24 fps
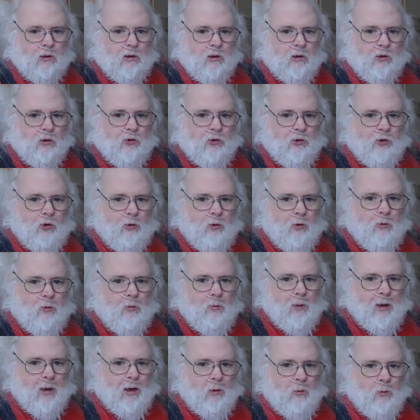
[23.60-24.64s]
So
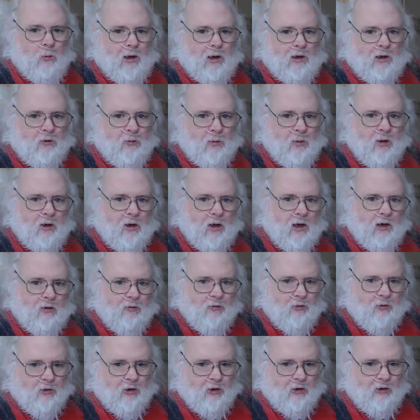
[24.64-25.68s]
my weight's been
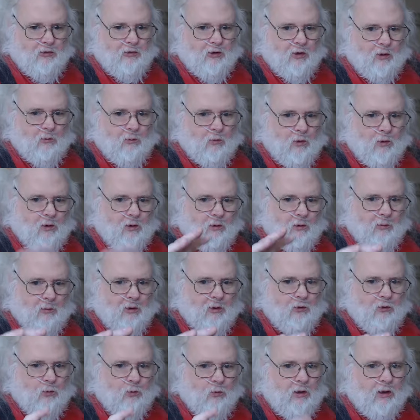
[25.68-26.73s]
hovering somewhere
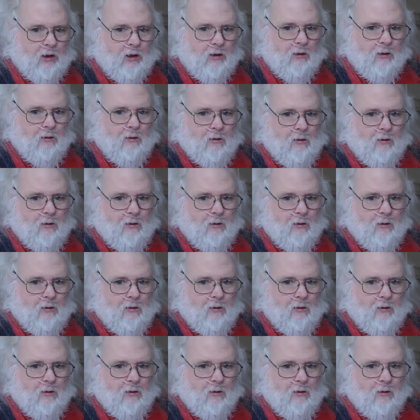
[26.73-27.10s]
between